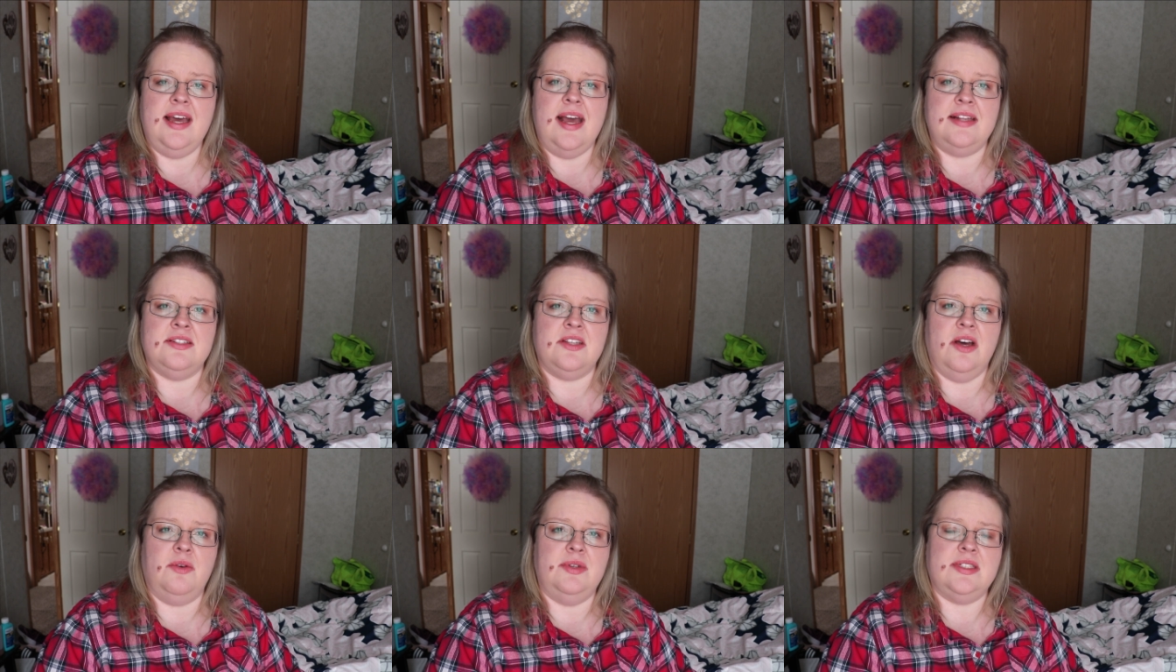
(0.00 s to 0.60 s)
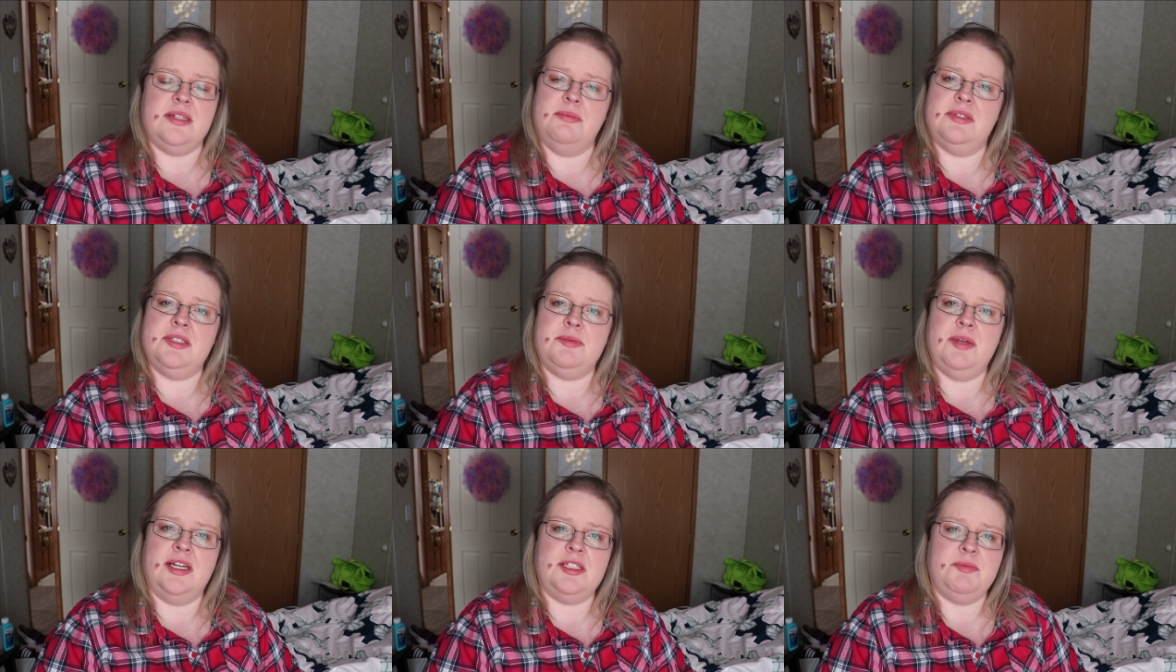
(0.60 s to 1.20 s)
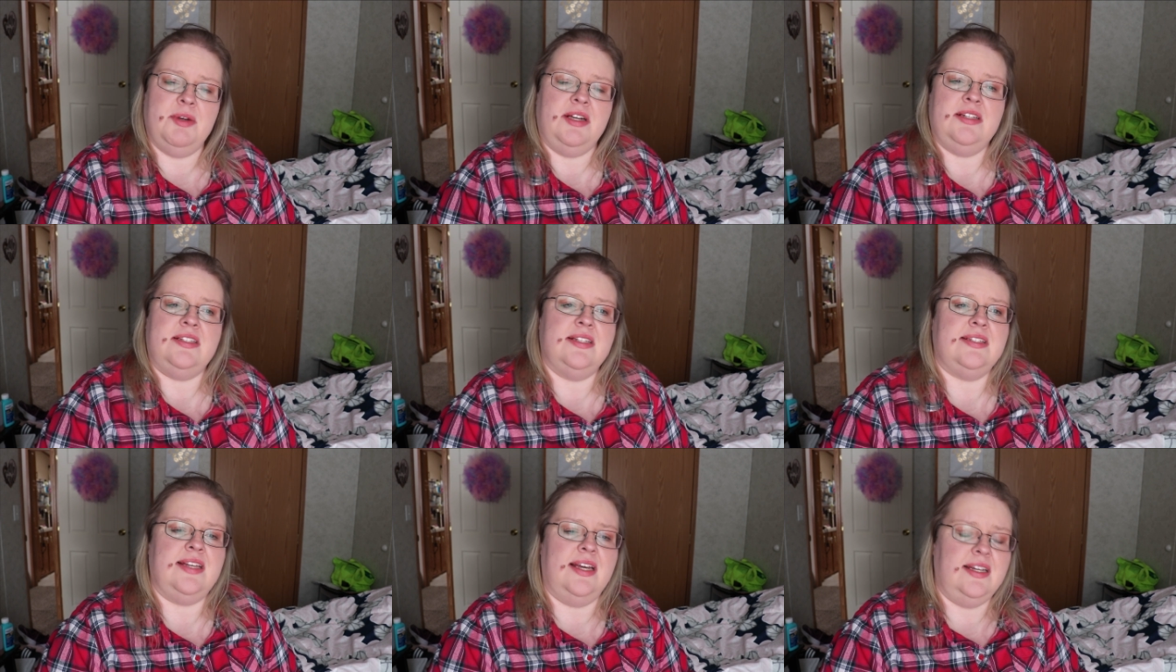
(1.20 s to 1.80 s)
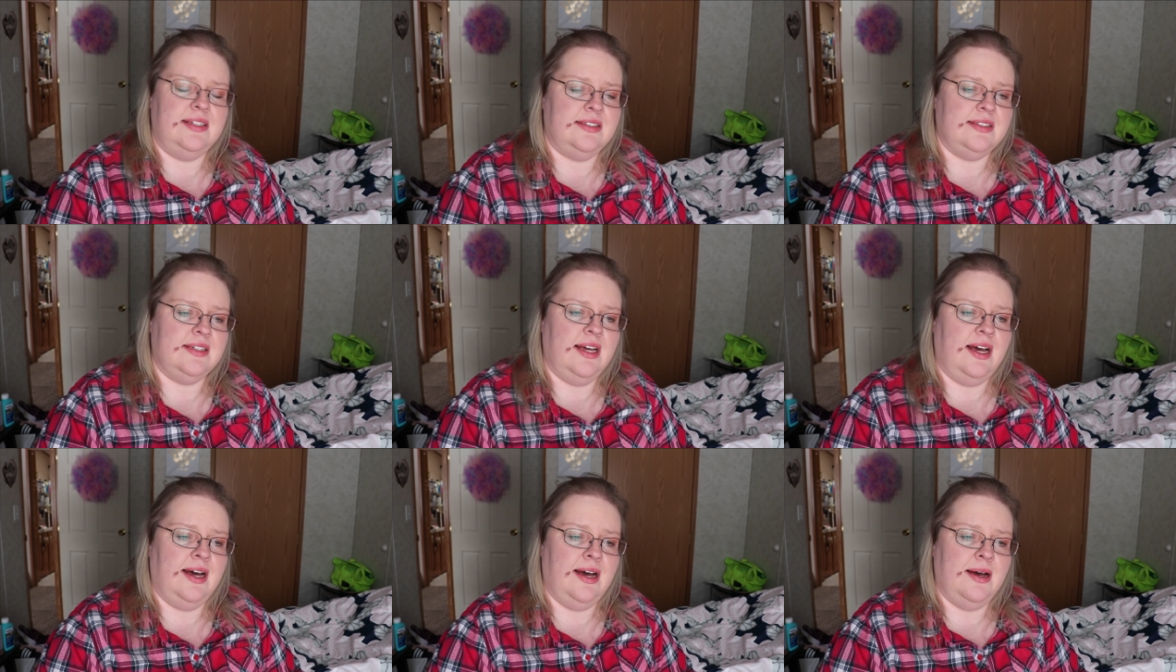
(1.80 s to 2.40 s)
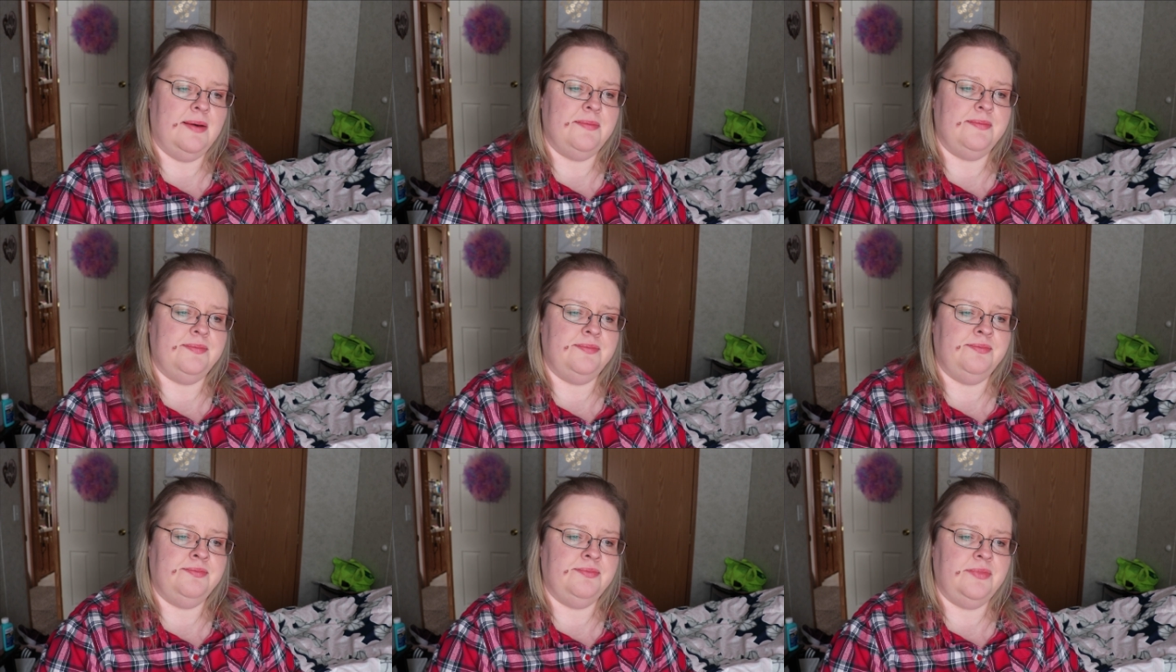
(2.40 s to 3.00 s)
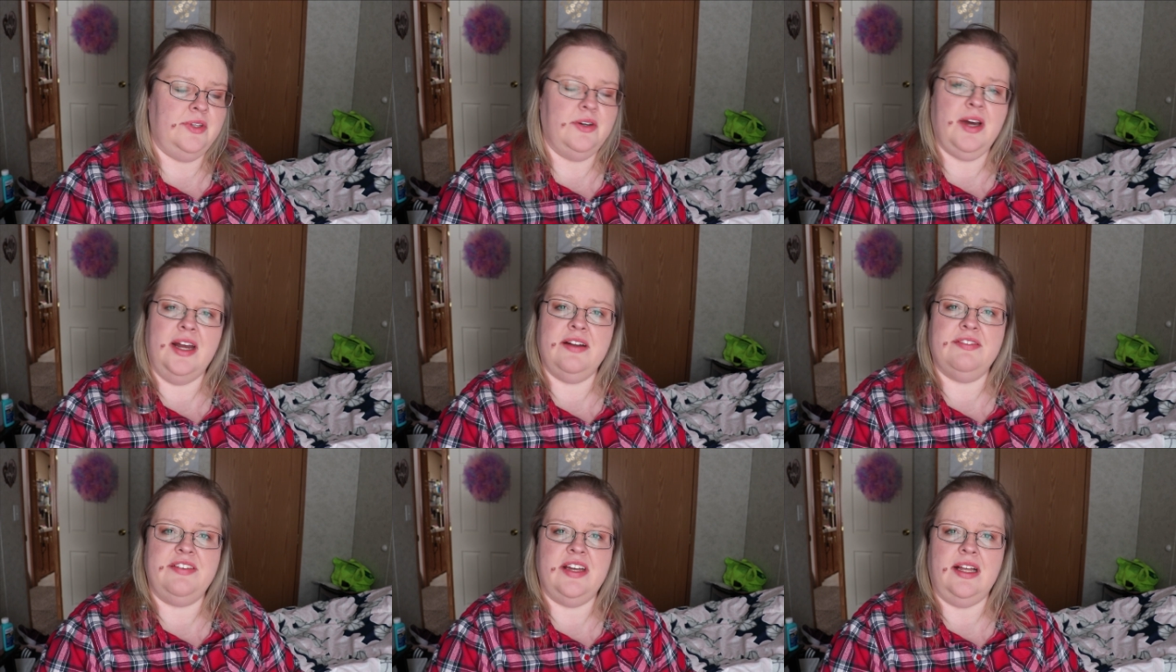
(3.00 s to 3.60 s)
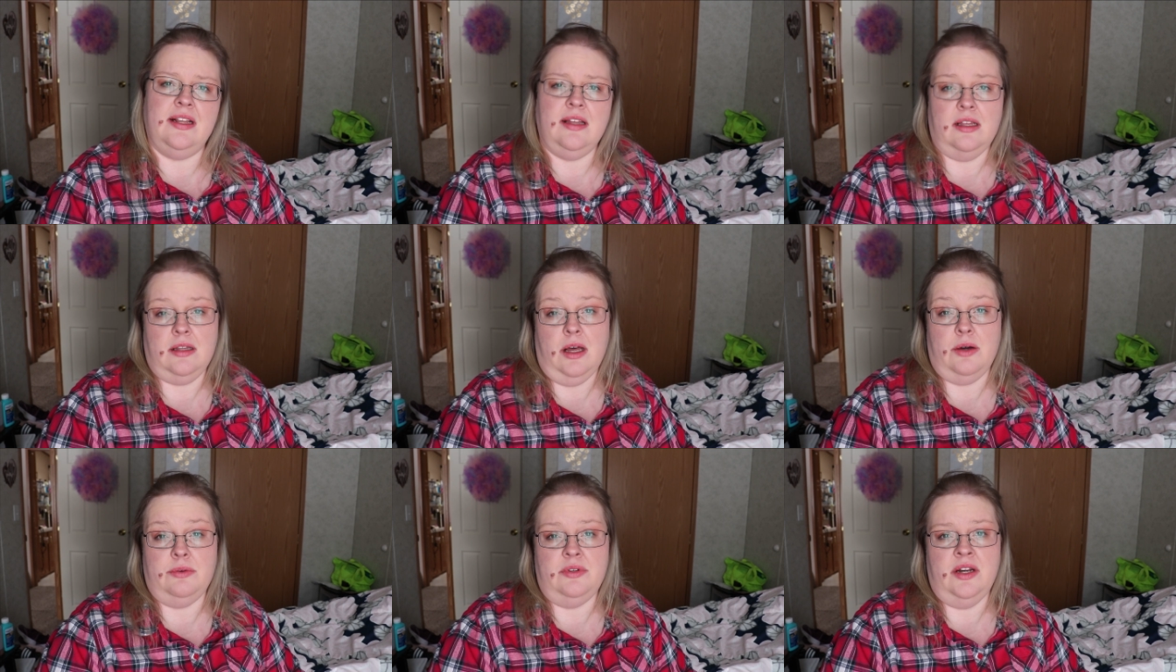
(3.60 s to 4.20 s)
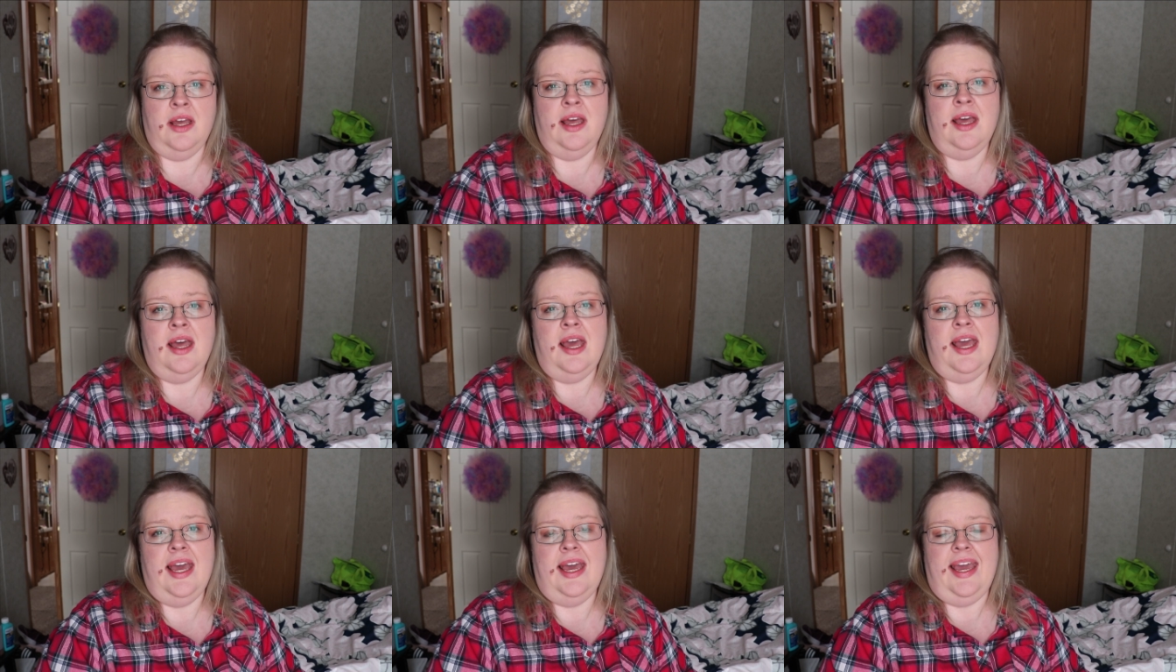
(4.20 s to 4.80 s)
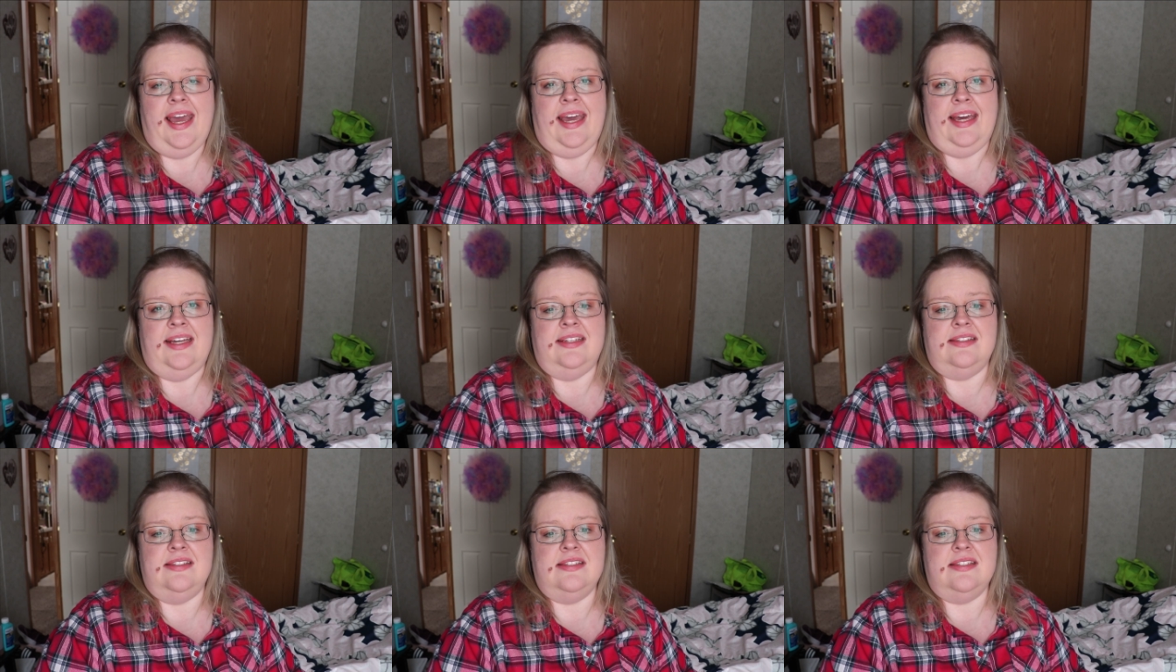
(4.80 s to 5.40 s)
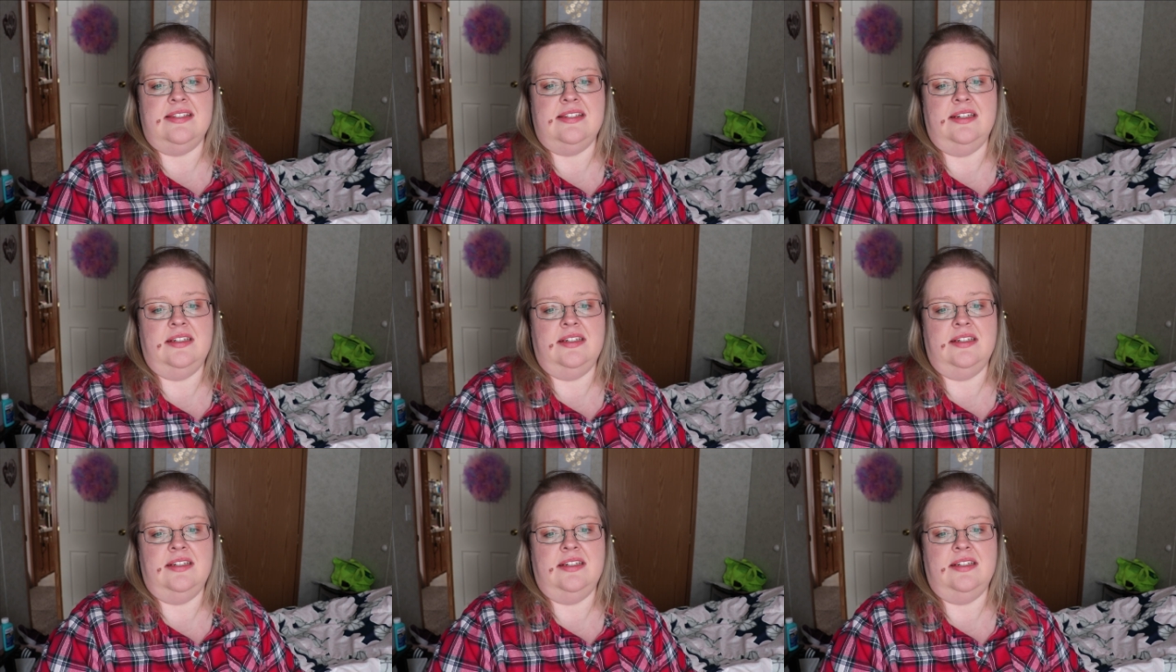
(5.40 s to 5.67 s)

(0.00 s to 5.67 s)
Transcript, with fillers: And so when someone experiences it, um, you kind of feel alone. And